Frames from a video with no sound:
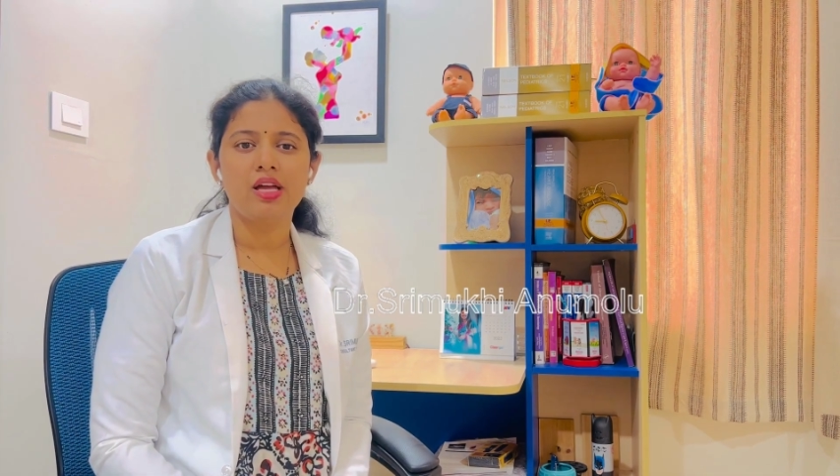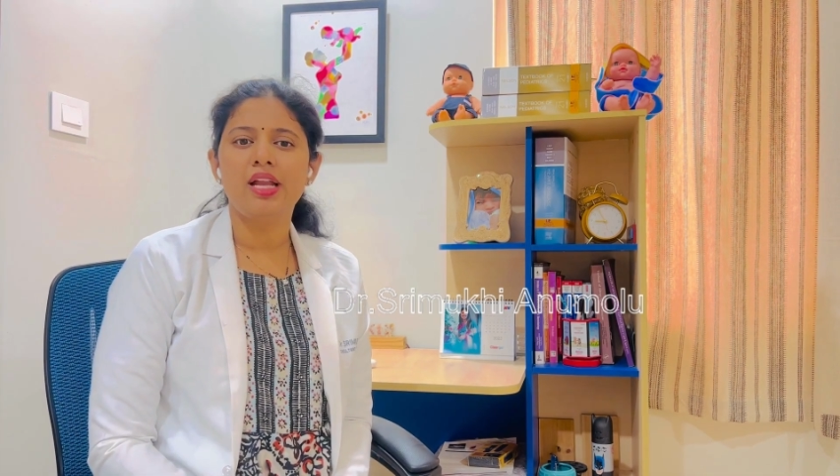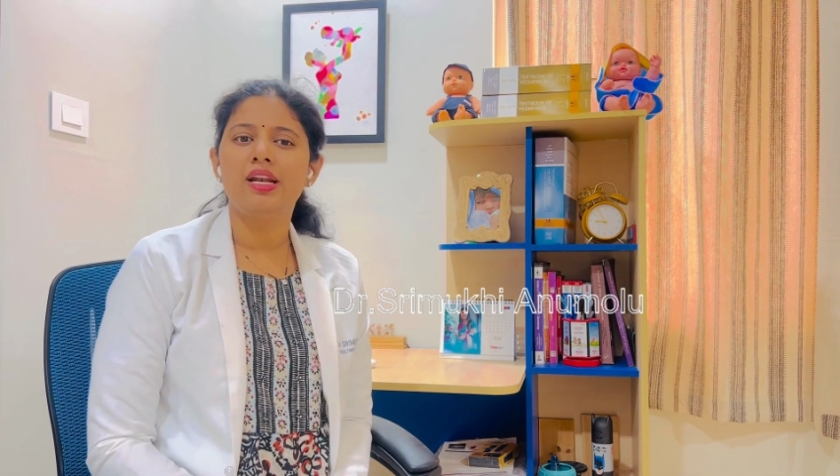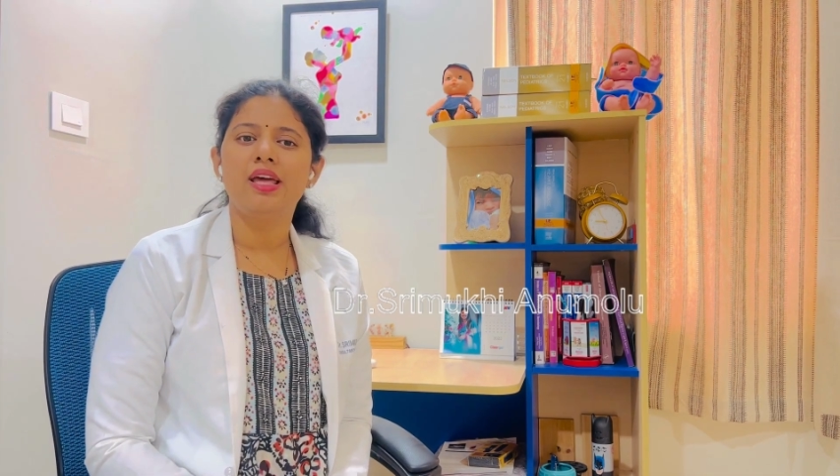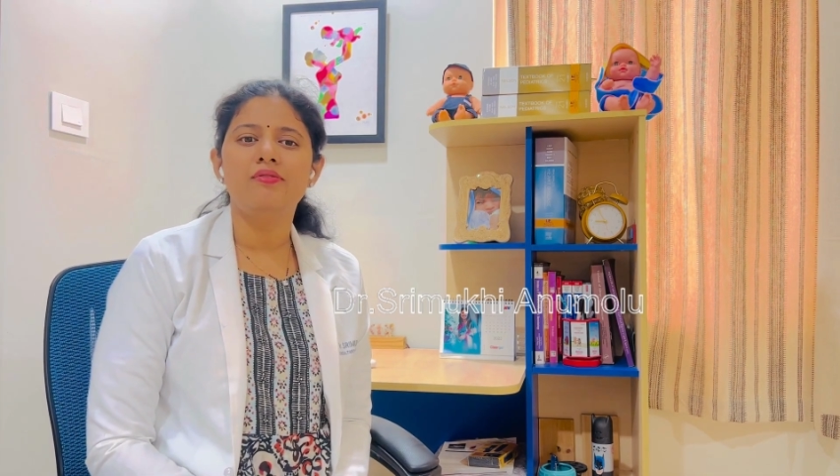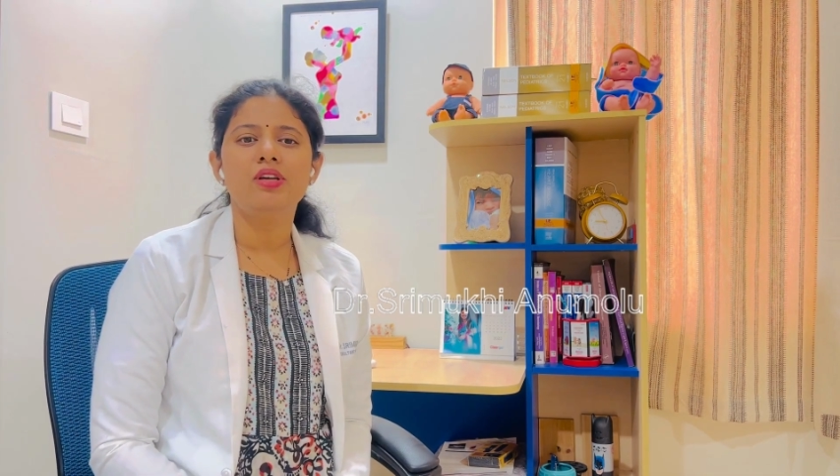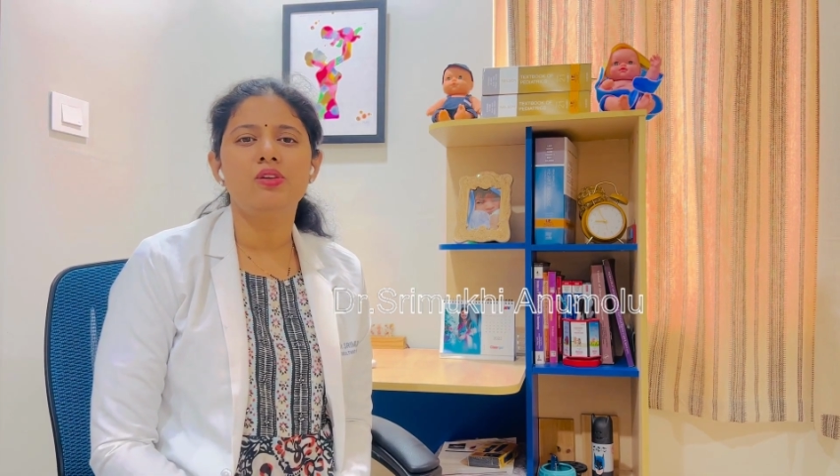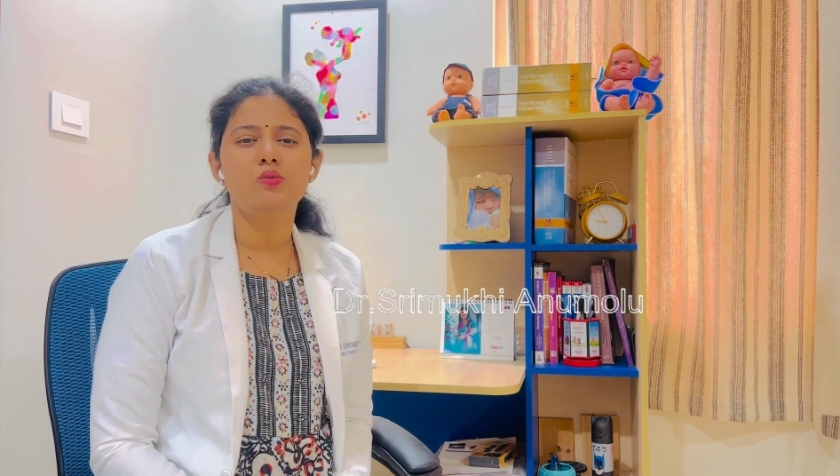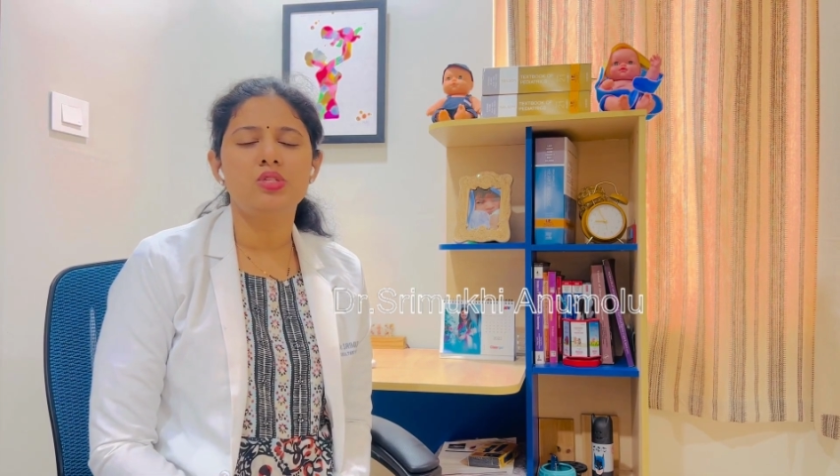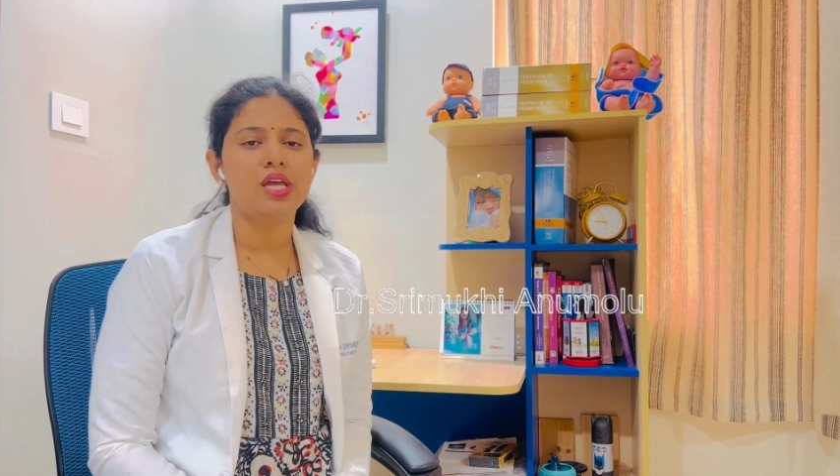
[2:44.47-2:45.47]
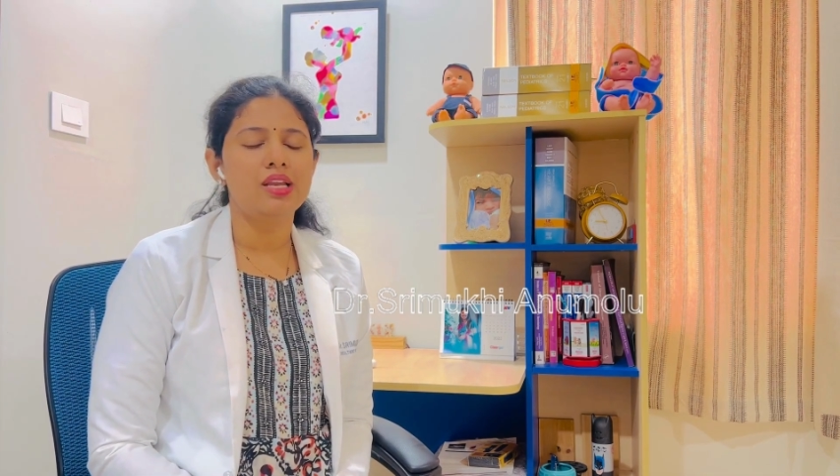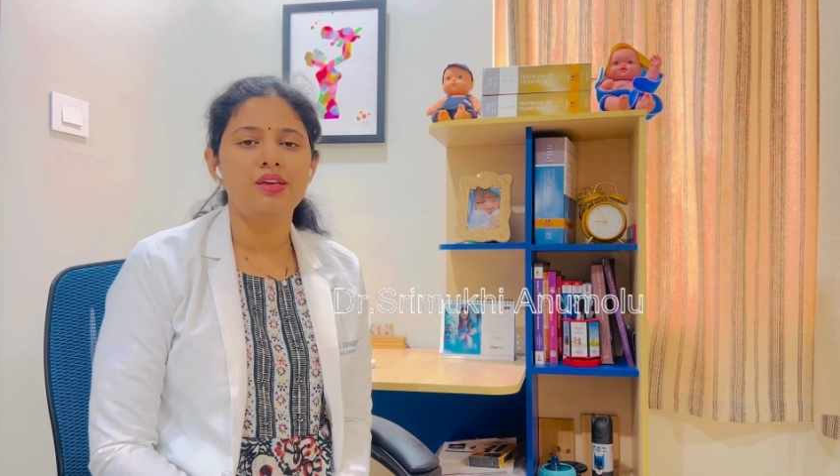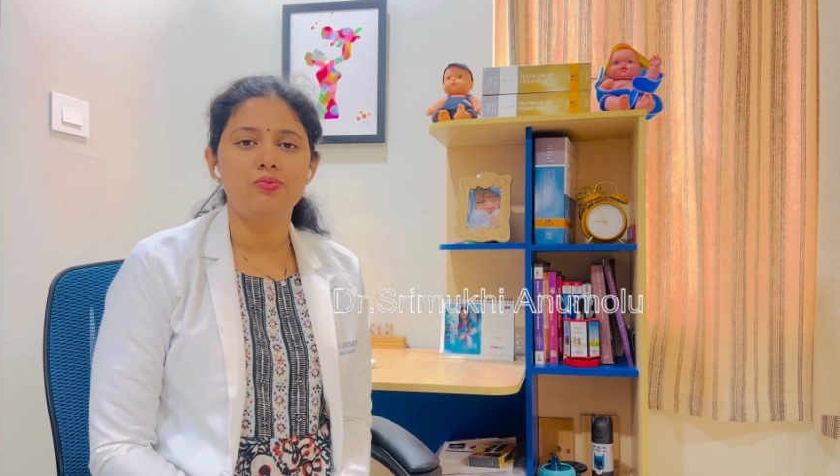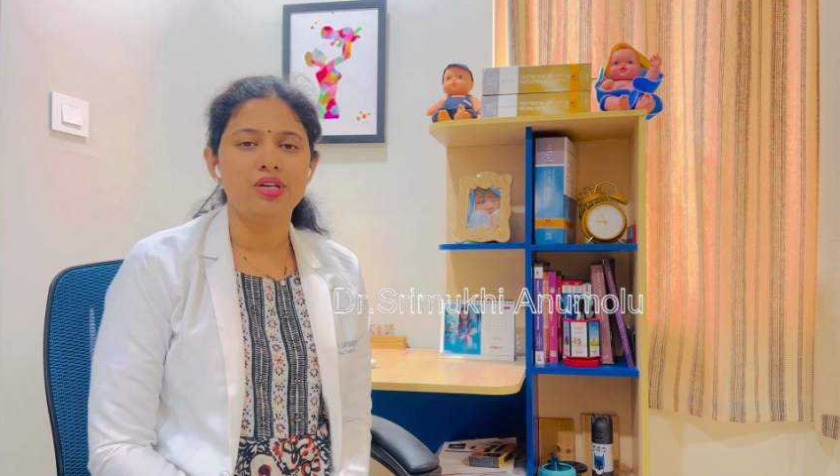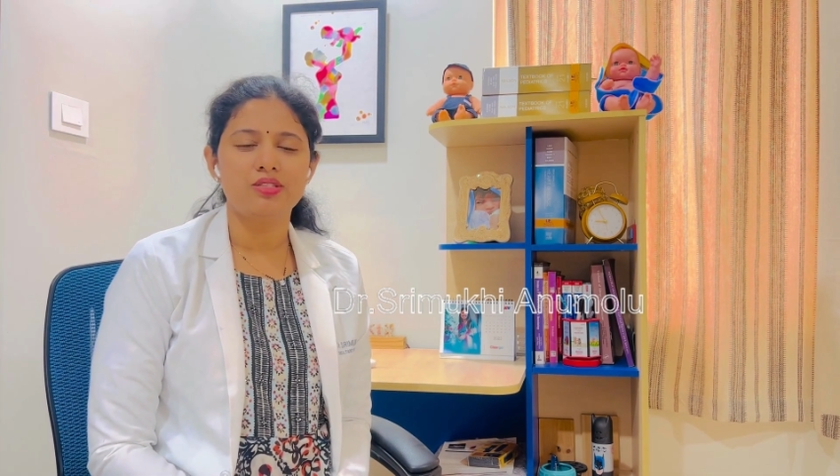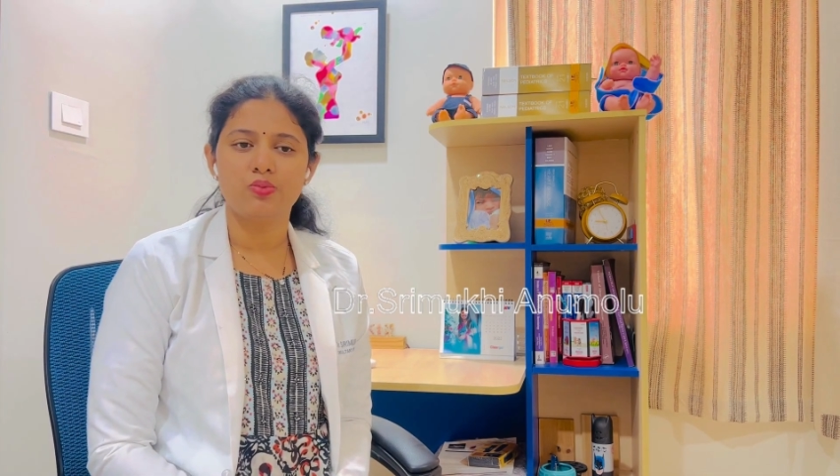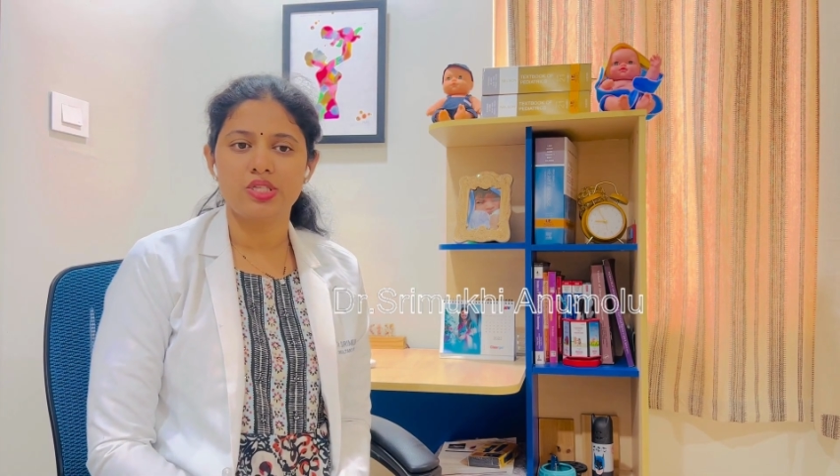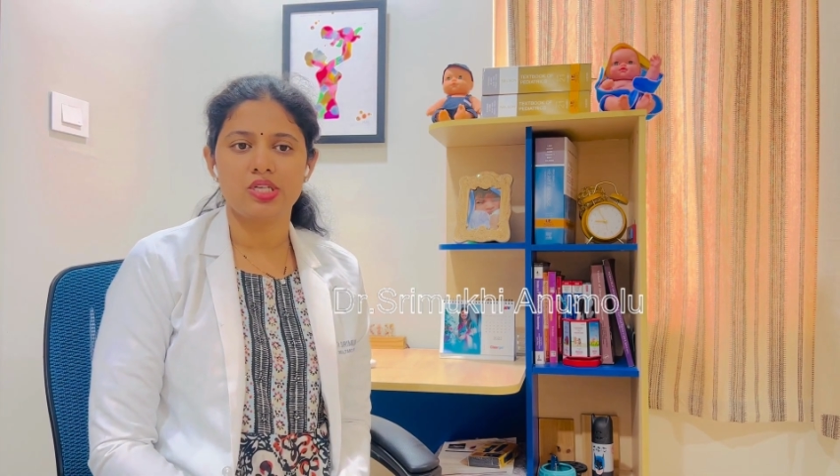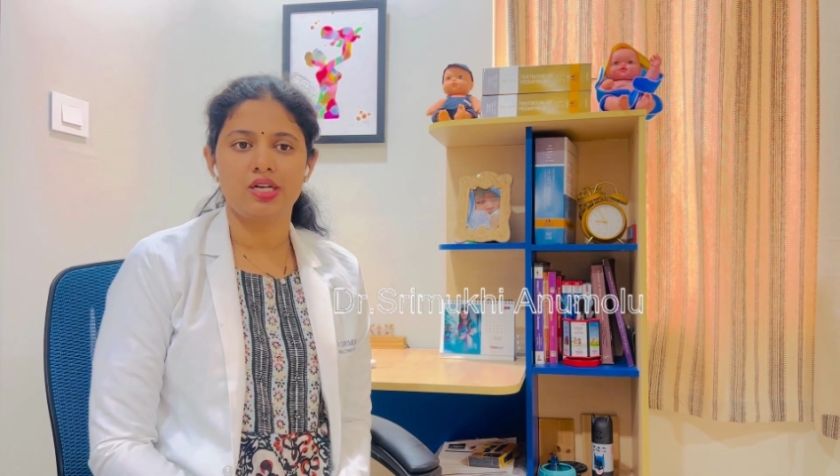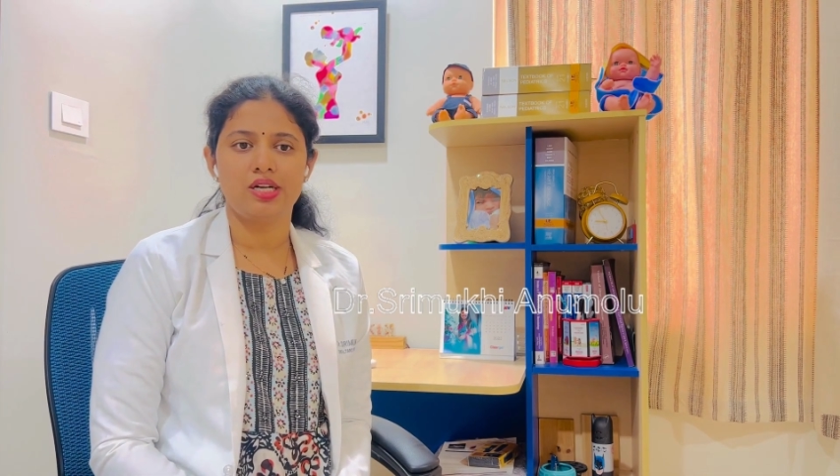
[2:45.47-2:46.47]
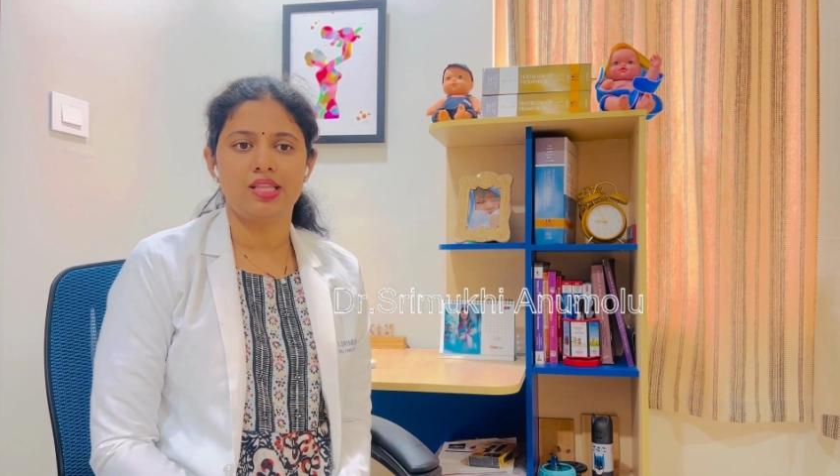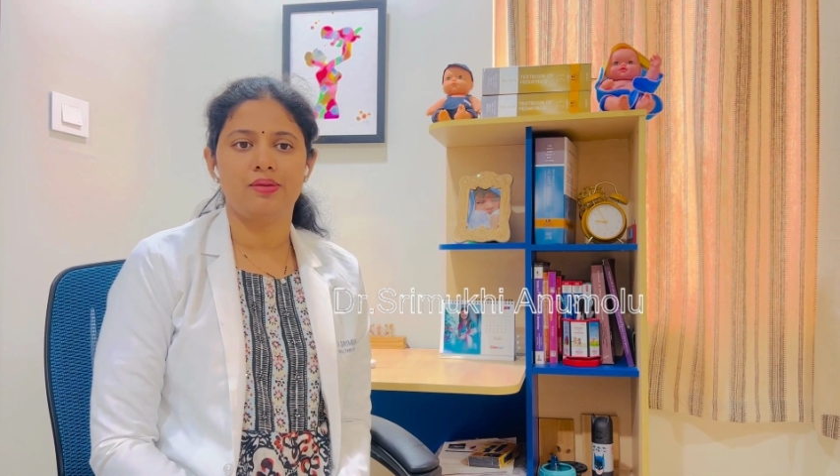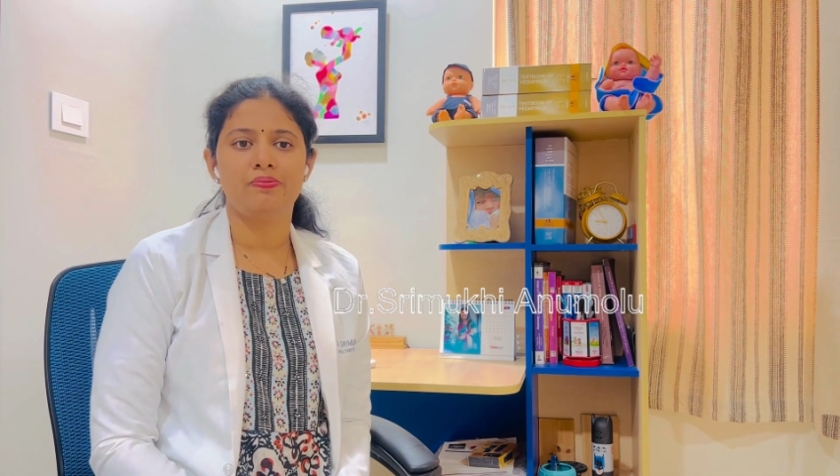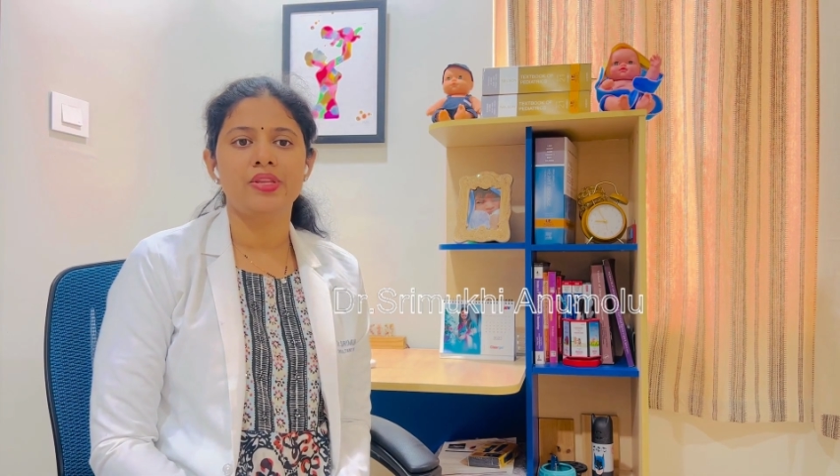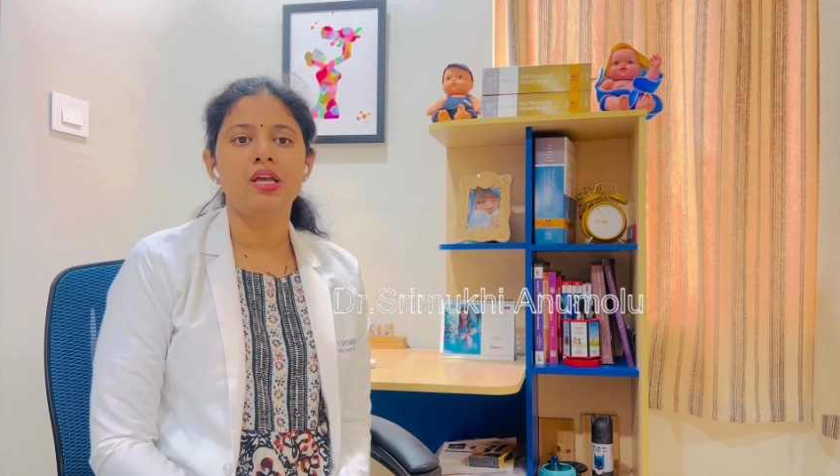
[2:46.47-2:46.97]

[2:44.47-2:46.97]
and never use any words which hurt them.